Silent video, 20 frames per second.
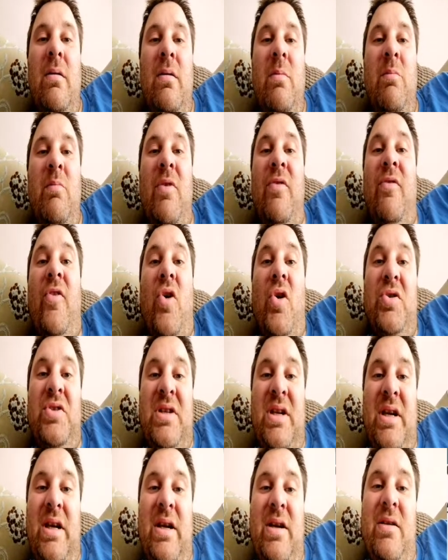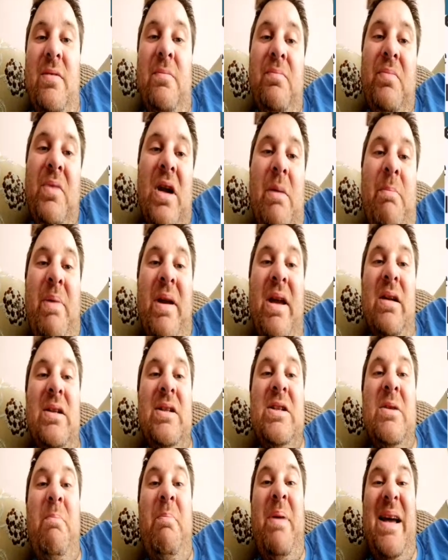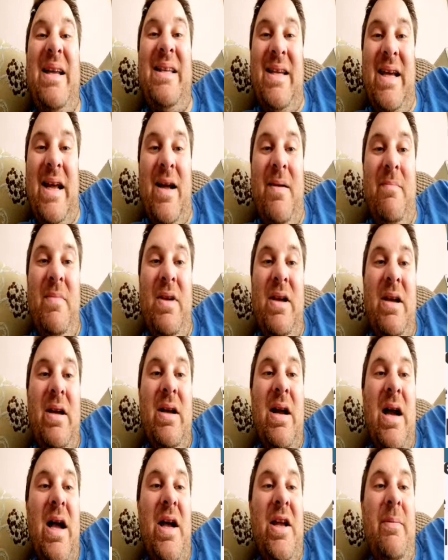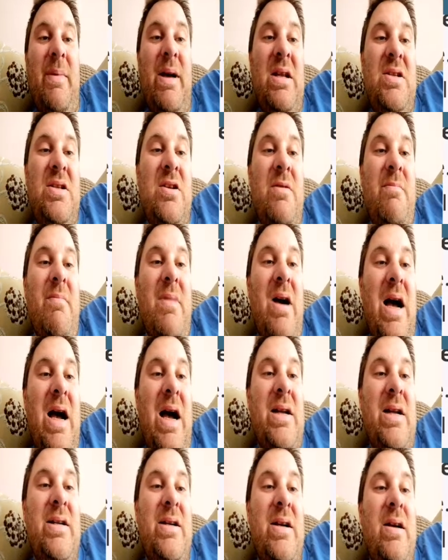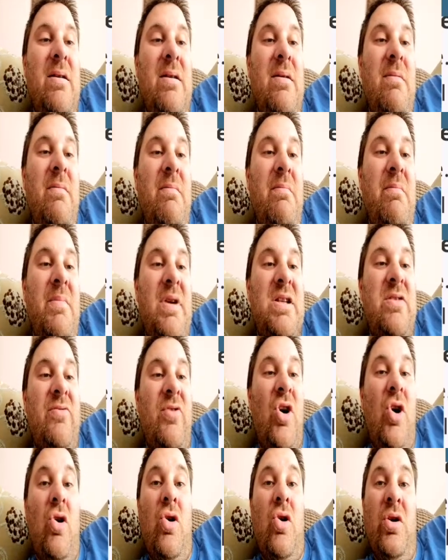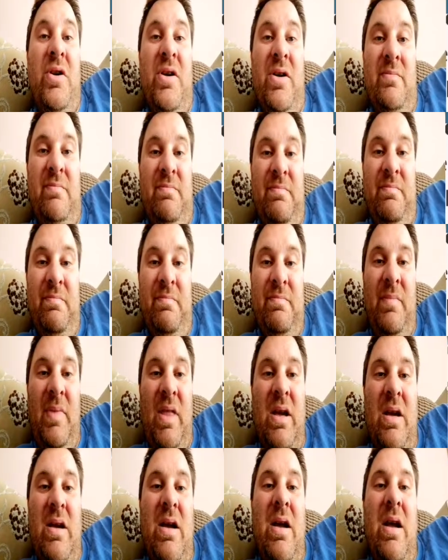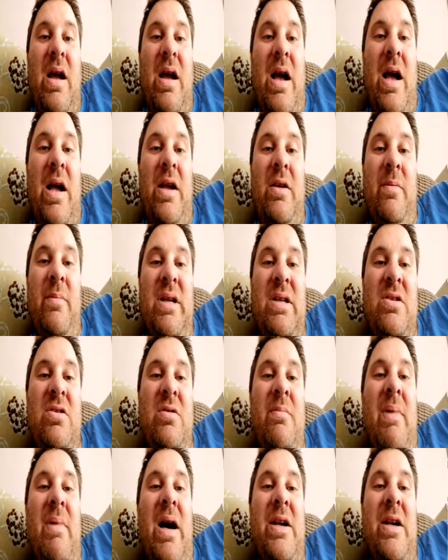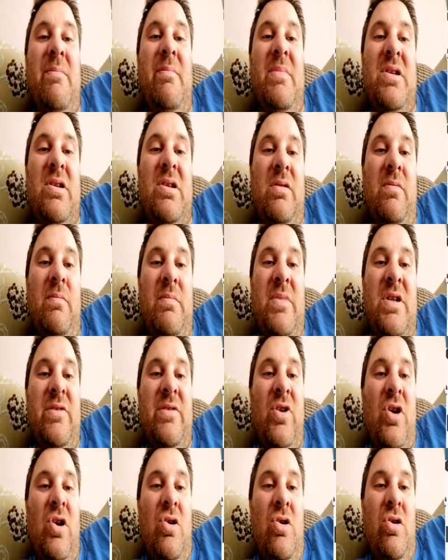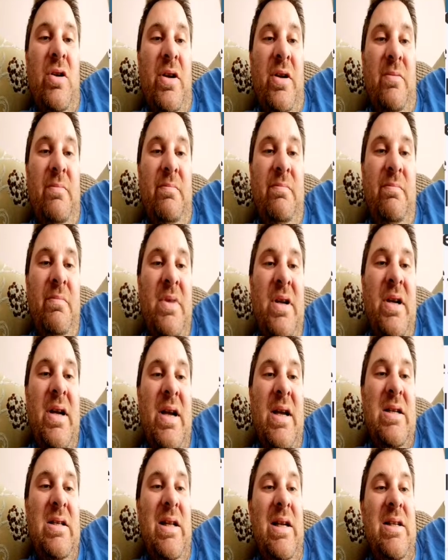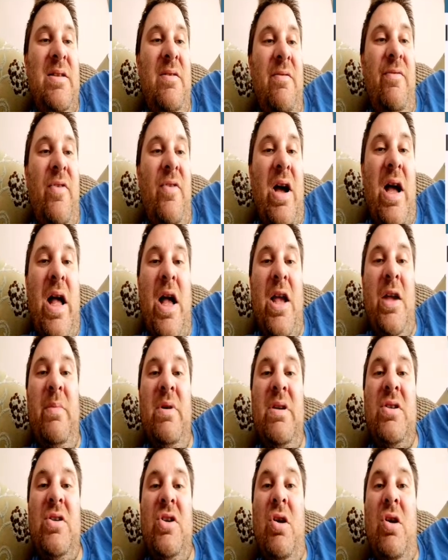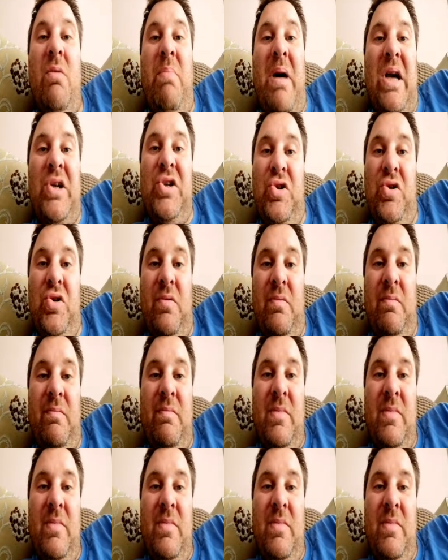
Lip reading: Number 14. Appeal to pity. Argumentum ad misericordiam. Argumentum ad misericordiam is Latin for argument to compassion.